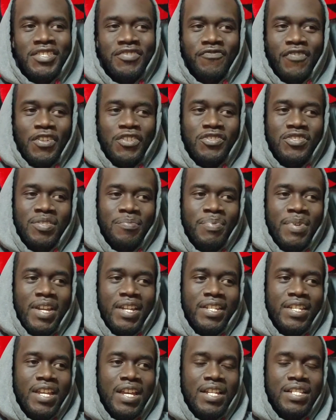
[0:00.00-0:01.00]
this version of
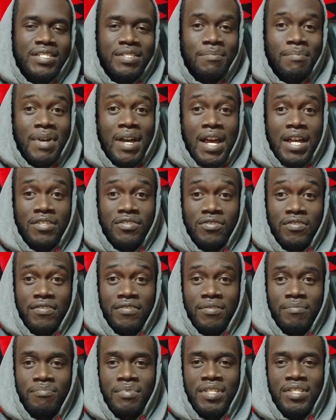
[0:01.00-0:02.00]
Pacquiao is a
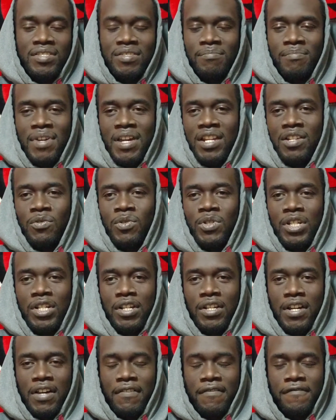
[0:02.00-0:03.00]
monster to beat somebody with
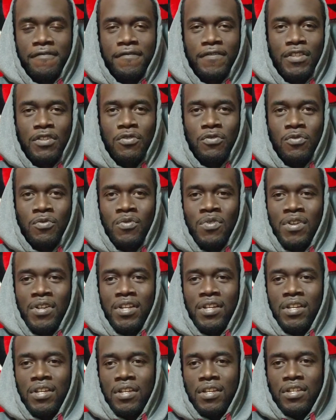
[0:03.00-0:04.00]
a, a flu.
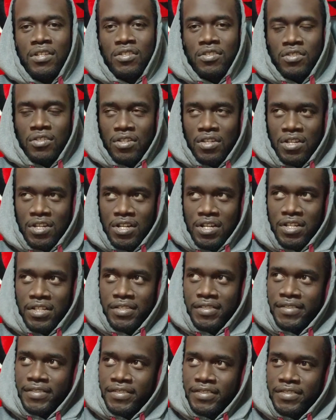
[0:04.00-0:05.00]

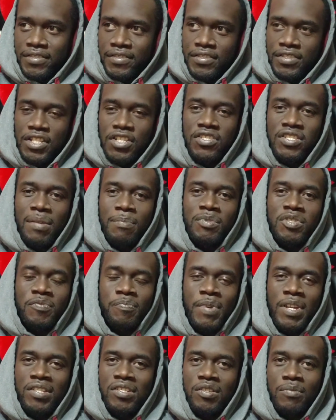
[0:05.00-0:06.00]
Uh, there's something
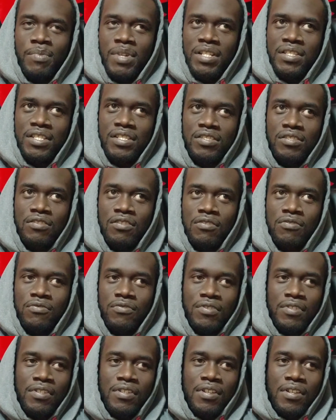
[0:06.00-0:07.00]
special about this
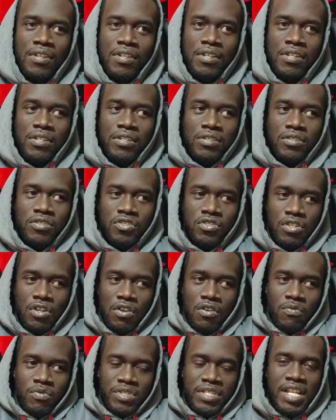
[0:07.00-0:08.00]
dude.
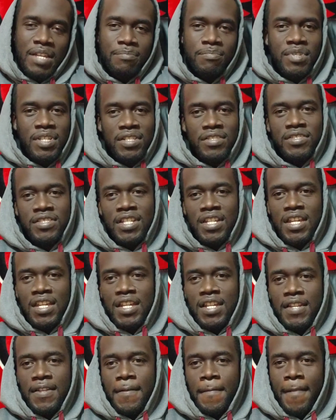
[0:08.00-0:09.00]
So with that being
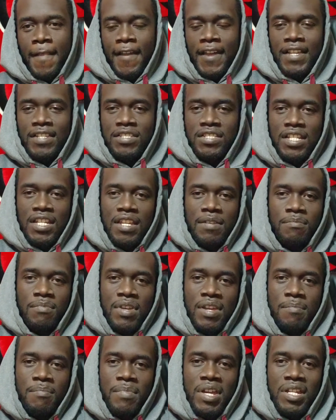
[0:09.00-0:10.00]
said, like I said,
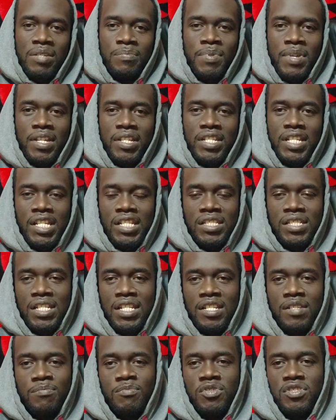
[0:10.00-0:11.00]
man, Manny Pacquiao
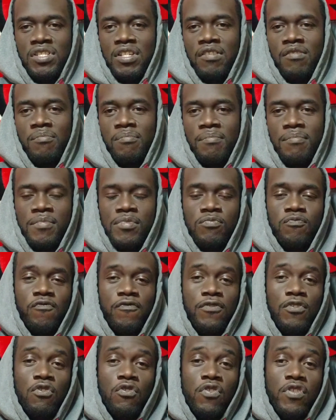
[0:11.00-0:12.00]
said to himself,
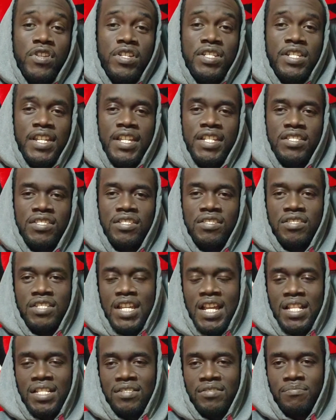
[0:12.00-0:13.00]
Floyd has to
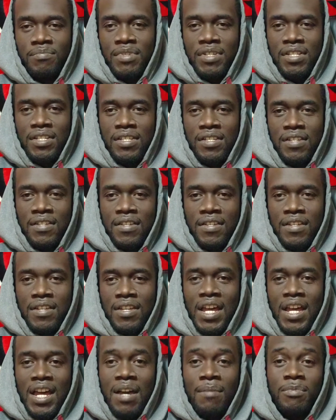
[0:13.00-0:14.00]
challenge me.
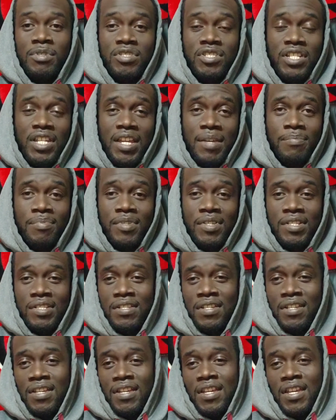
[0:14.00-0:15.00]
I'm a
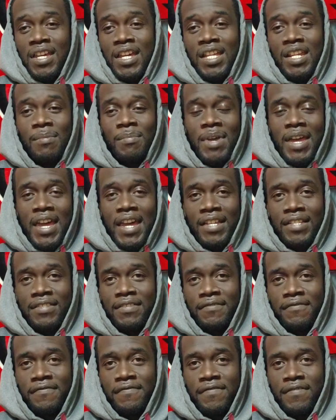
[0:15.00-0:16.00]
champion and I'm
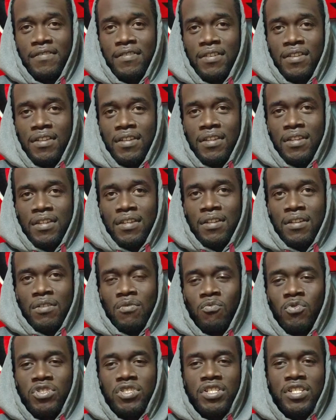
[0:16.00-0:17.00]
active,
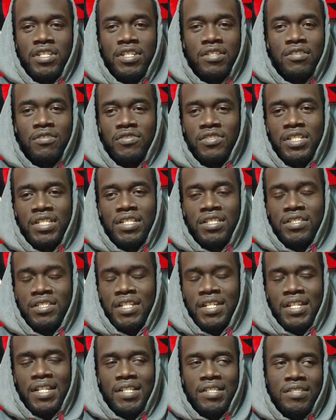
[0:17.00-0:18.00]
which kills any
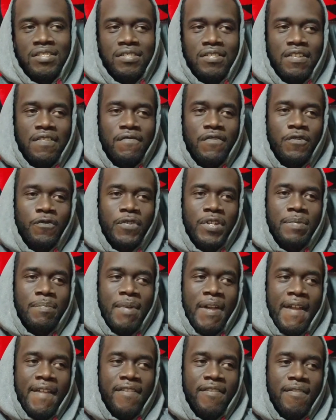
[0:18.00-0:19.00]
chance of a
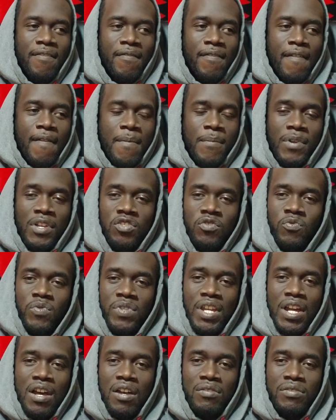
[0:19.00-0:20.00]
rematch because
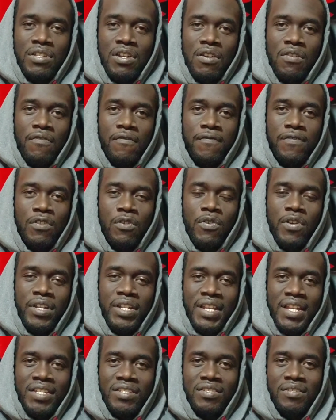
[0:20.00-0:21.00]
we all know
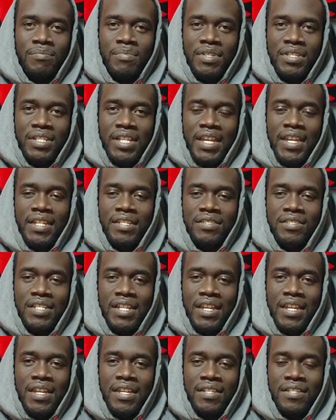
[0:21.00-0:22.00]
Floyd has to be the A
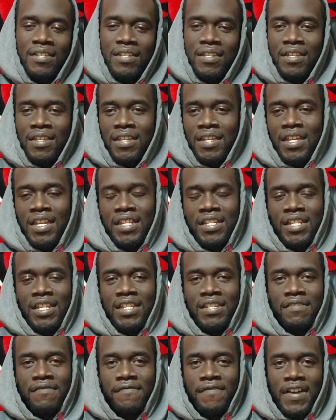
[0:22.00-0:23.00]
side in
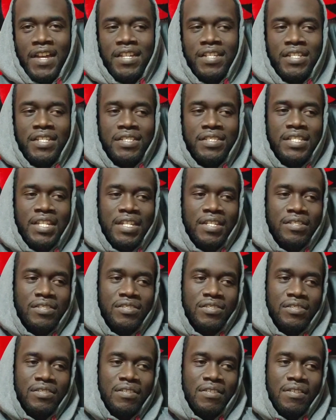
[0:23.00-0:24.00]
any fight he
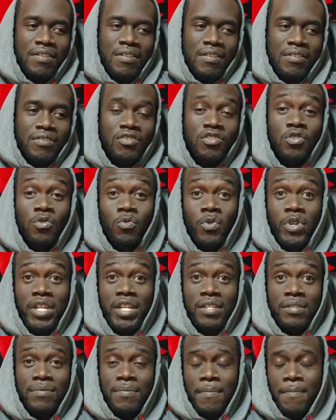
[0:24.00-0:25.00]
takes to
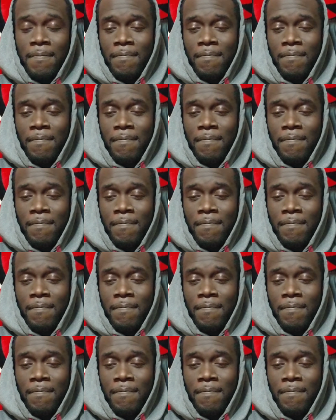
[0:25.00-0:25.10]
win.